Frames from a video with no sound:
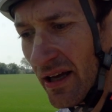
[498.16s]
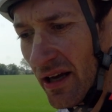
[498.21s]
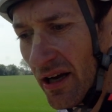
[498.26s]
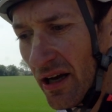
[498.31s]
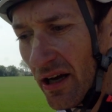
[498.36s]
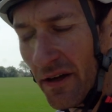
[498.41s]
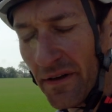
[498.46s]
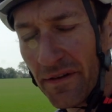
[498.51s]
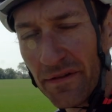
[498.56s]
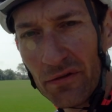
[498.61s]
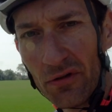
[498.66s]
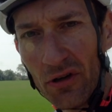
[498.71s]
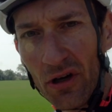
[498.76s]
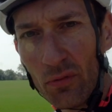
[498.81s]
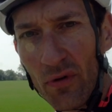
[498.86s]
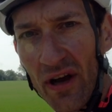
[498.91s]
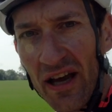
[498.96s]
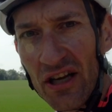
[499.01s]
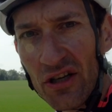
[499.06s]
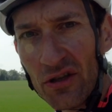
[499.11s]
uh, through
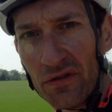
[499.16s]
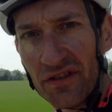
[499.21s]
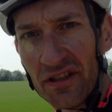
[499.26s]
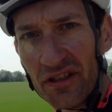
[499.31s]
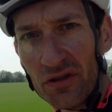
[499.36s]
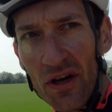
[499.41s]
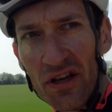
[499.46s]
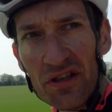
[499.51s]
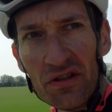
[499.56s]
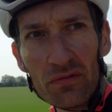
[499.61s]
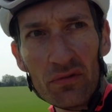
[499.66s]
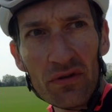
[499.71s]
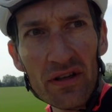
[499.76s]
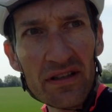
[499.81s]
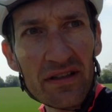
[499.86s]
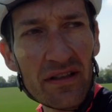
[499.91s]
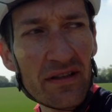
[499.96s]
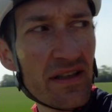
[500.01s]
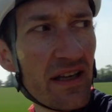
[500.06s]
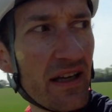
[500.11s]
a range of situations
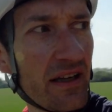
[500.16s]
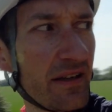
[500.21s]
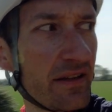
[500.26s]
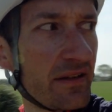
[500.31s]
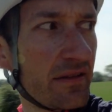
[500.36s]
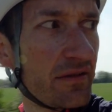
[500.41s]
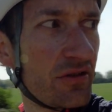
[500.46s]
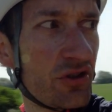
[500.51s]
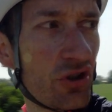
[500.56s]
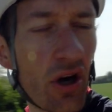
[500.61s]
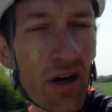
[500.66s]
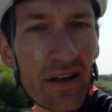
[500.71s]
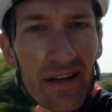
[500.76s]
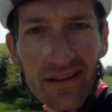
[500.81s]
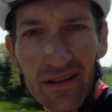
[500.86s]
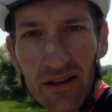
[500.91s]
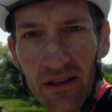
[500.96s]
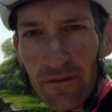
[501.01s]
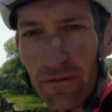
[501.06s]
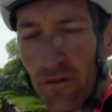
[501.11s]
really. So yeah, the Giant
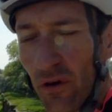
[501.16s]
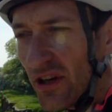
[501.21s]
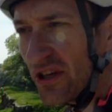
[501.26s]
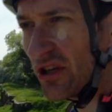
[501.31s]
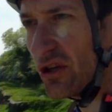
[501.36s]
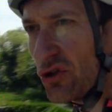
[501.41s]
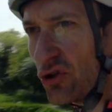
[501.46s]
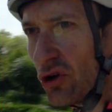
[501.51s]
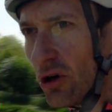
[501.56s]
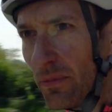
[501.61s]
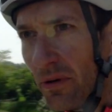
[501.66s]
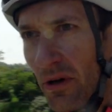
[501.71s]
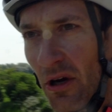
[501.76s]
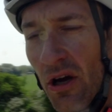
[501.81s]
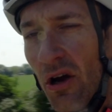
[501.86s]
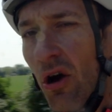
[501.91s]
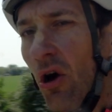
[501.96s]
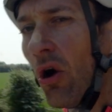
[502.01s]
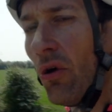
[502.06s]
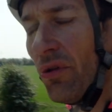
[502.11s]
has done a very good job
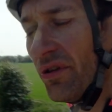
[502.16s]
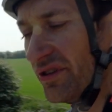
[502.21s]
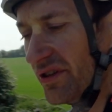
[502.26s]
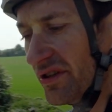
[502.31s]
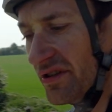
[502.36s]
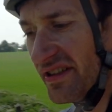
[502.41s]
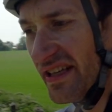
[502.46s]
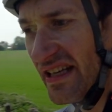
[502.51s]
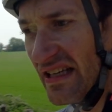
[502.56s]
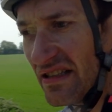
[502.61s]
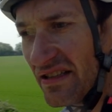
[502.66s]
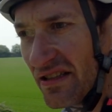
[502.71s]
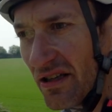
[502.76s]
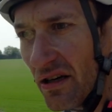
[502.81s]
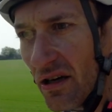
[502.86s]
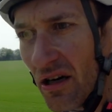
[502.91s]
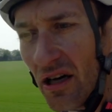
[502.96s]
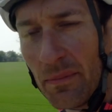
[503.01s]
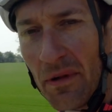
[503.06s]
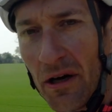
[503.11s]
on this new T C
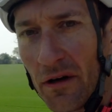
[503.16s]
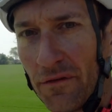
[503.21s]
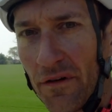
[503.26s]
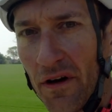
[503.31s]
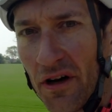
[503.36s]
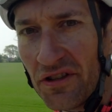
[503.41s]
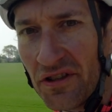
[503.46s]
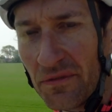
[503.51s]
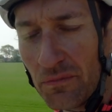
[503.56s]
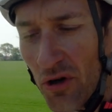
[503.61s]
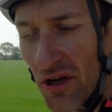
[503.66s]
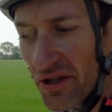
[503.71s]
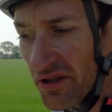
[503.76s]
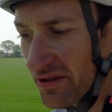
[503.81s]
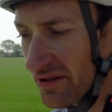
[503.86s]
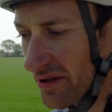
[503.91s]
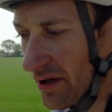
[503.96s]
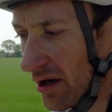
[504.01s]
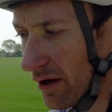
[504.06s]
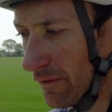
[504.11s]
R, and my first
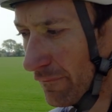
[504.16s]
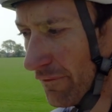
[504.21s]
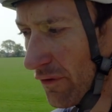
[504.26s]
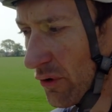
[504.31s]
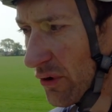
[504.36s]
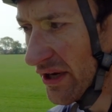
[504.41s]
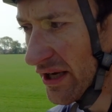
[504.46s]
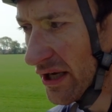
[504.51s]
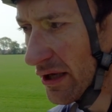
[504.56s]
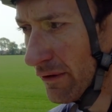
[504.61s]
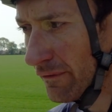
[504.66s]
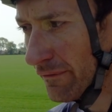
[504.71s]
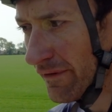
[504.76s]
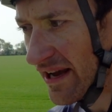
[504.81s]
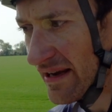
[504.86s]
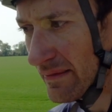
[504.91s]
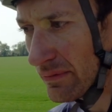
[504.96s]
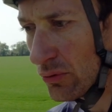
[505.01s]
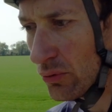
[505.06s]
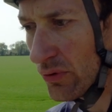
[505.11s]
impressions are very
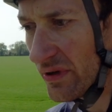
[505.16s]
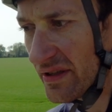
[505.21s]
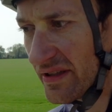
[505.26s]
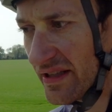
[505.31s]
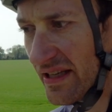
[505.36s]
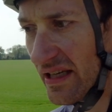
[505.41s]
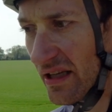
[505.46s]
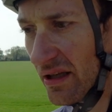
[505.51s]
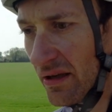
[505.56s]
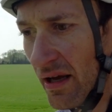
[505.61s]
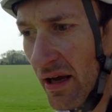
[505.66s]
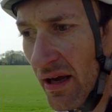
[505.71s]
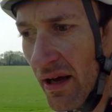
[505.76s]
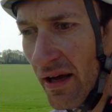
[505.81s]
favourable indeed.